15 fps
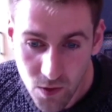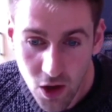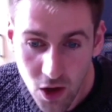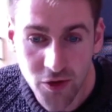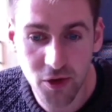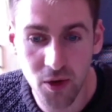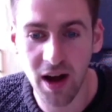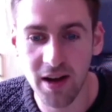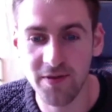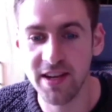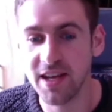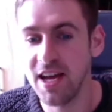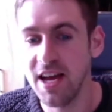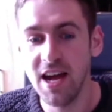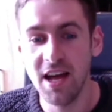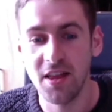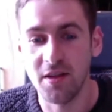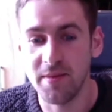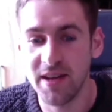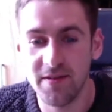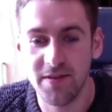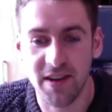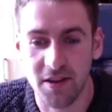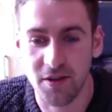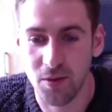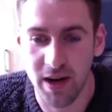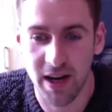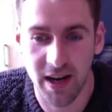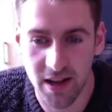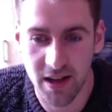So I think the main thing as
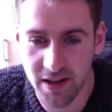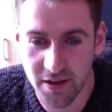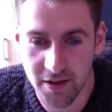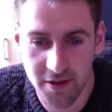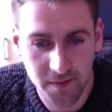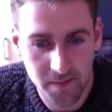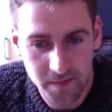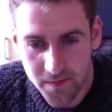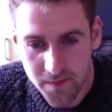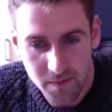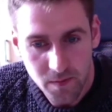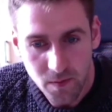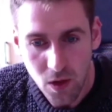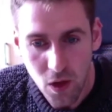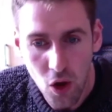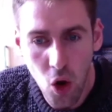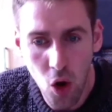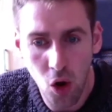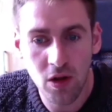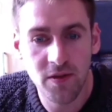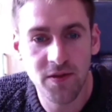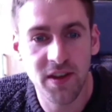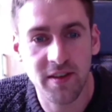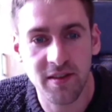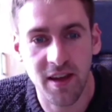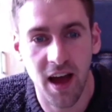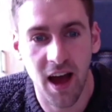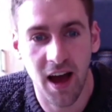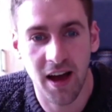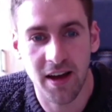well is all of this
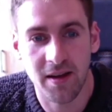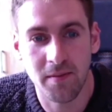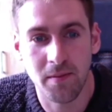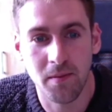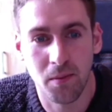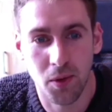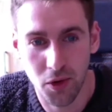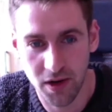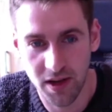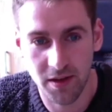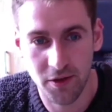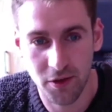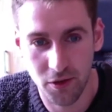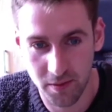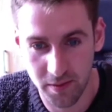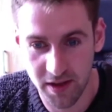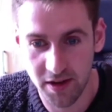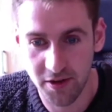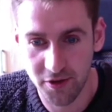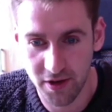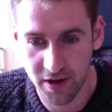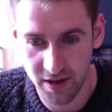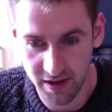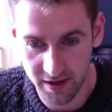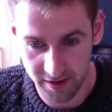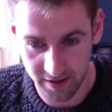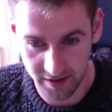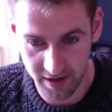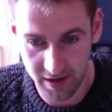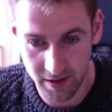time put into administering these
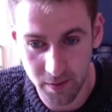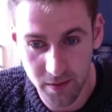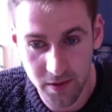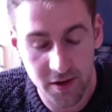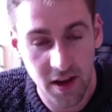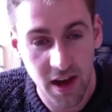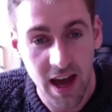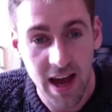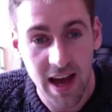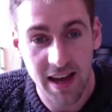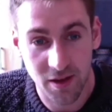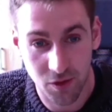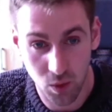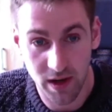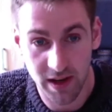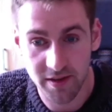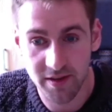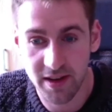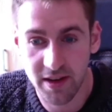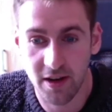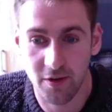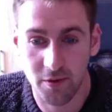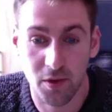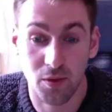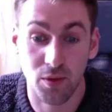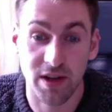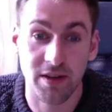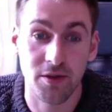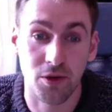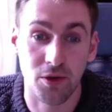schemes is wasting government
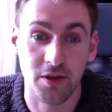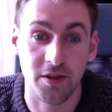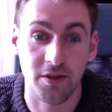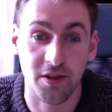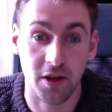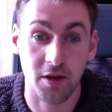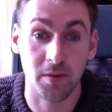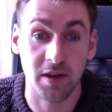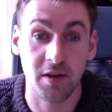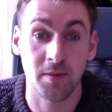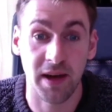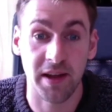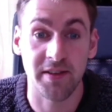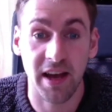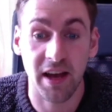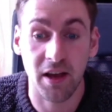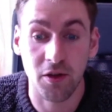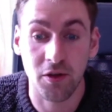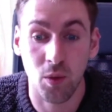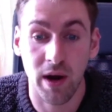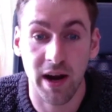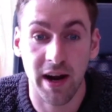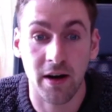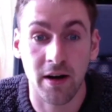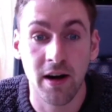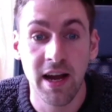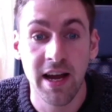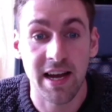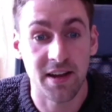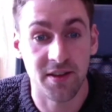resources that could be spent elsewhere
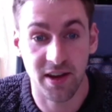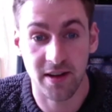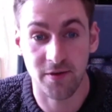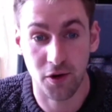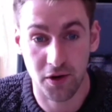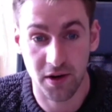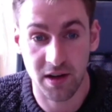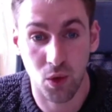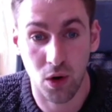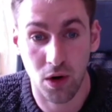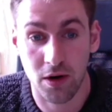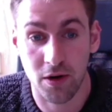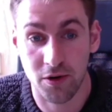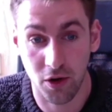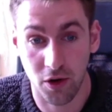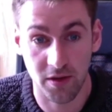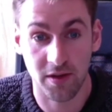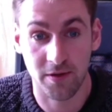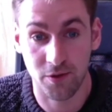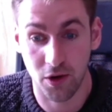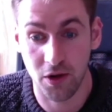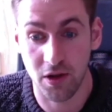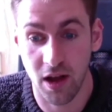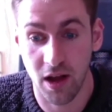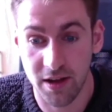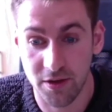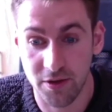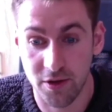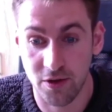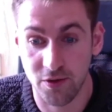in diverting workers onto the frontline
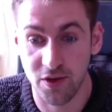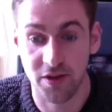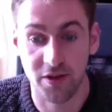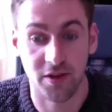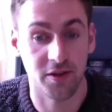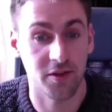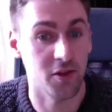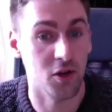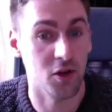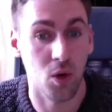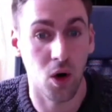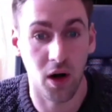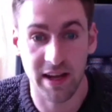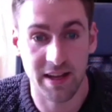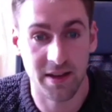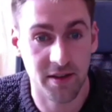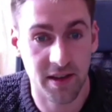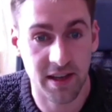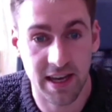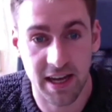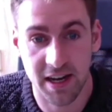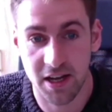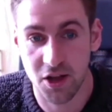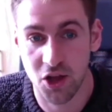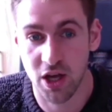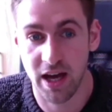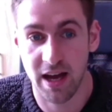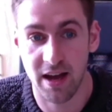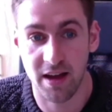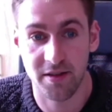services, you know, into the
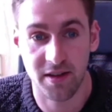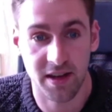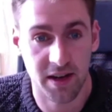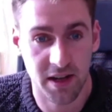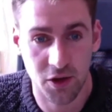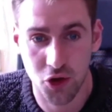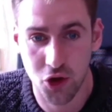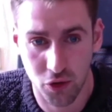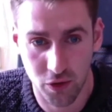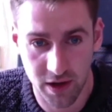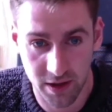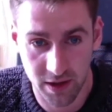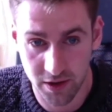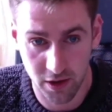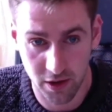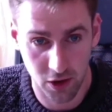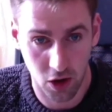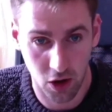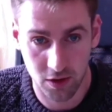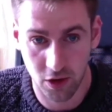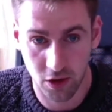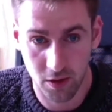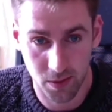NHS, in ensuring that the lockdown